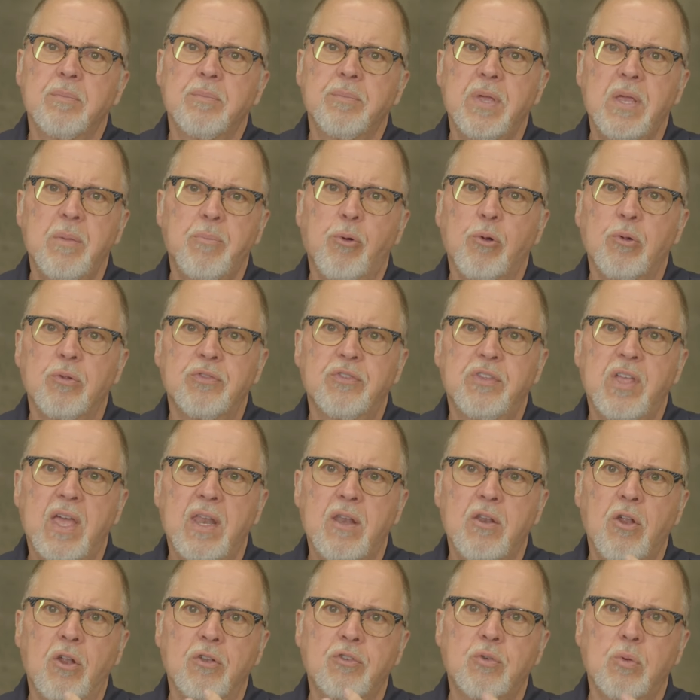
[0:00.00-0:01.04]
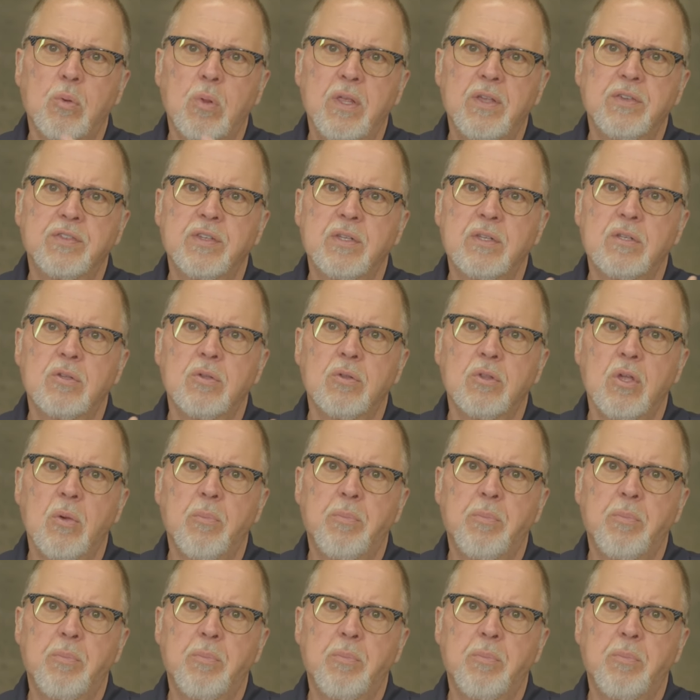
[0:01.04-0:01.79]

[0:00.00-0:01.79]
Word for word: people tend not to listen to the